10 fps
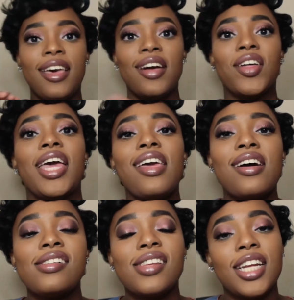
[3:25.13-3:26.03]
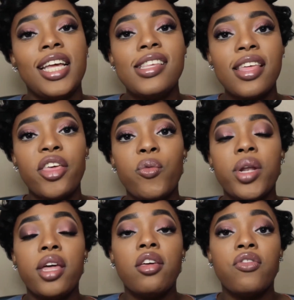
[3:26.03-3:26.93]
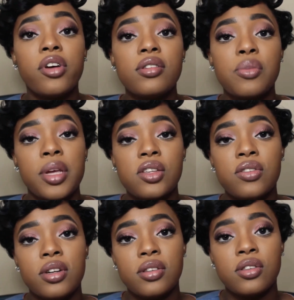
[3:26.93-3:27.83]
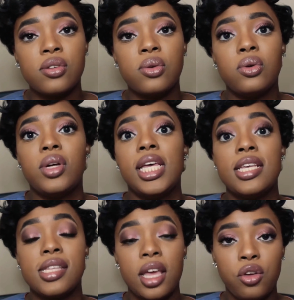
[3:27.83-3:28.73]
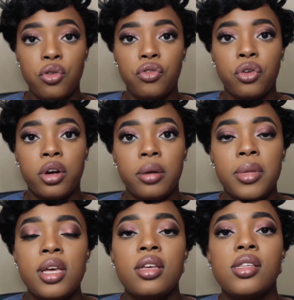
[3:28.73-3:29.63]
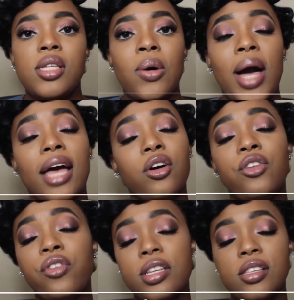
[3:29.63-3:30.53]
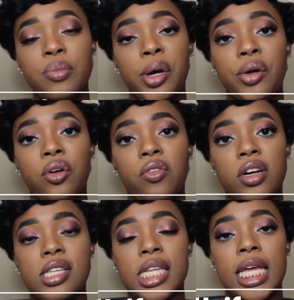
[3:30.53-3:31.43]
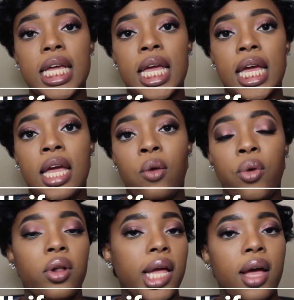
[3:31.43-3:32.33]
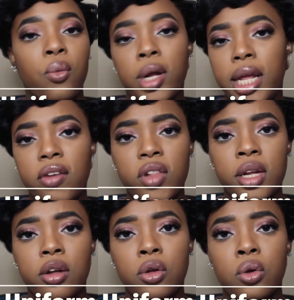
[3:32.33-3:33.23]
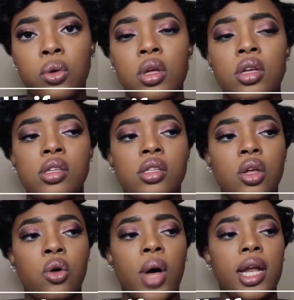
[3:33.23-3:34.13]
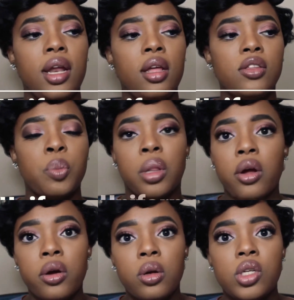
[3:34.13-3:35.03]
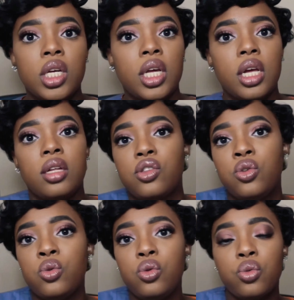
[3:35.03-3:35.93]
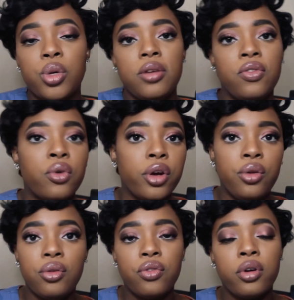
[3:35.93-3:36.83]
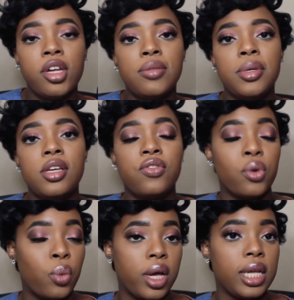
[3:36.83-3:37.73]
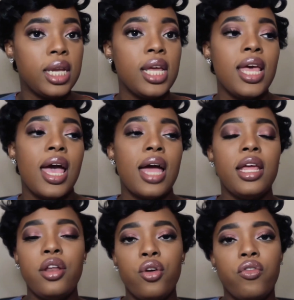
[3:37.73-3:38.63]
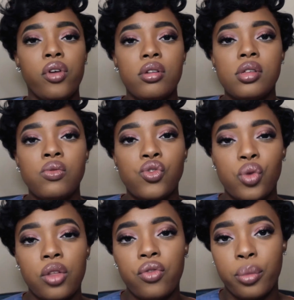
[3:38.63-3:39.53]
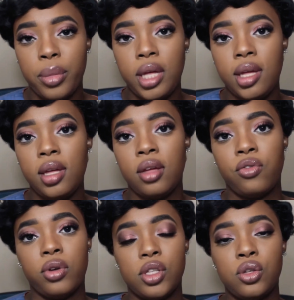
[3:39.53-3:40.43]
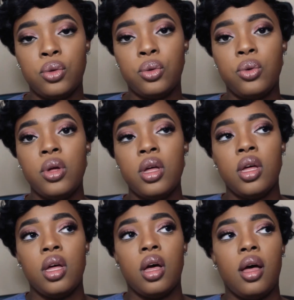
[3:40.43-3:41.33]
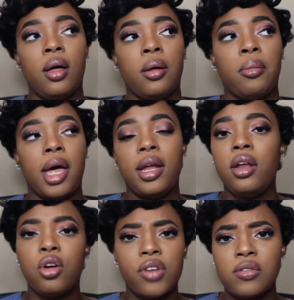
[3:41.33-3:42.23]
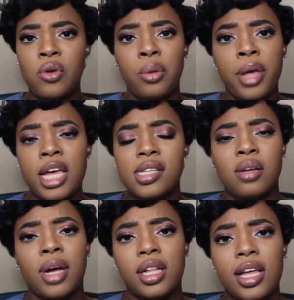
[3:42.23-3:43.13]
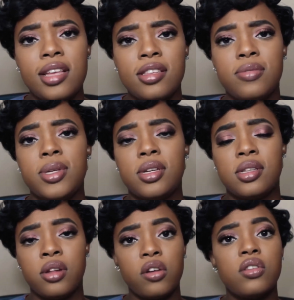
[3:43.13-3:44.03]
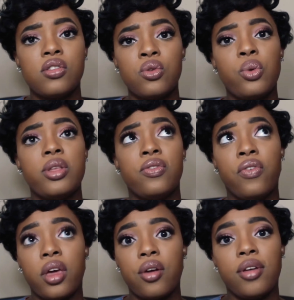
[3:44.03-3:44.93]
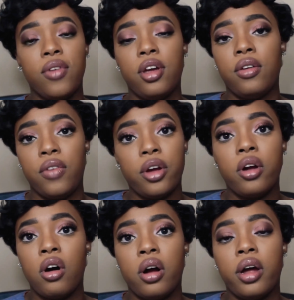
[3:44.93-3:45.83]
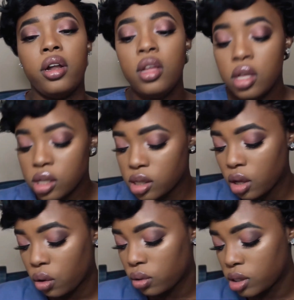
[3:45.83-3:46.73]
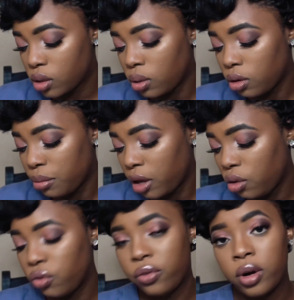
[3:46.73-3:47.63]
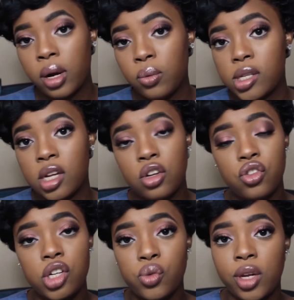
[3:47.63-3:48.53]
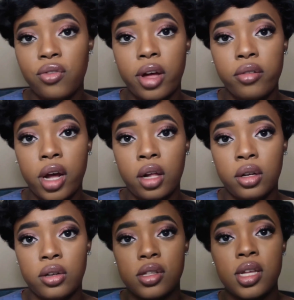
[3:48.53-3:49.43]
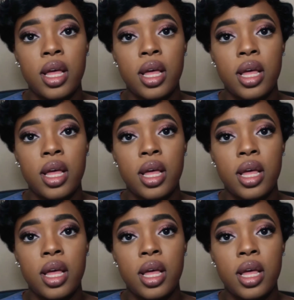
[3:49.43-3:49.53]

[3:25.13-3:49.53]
Okay y'all, so the next thing you will need your first semester of nursing school is a uniform. So I go to Princess Mary University and we only have one day of clinical. So I didn't splurge and get 2, 3, 4 uniforms because for one, I didn't know if nursing was really for me, and for two, I didn't know if I was going to pass all my classes because nursing school is very hard. So the total of my uniform was $125.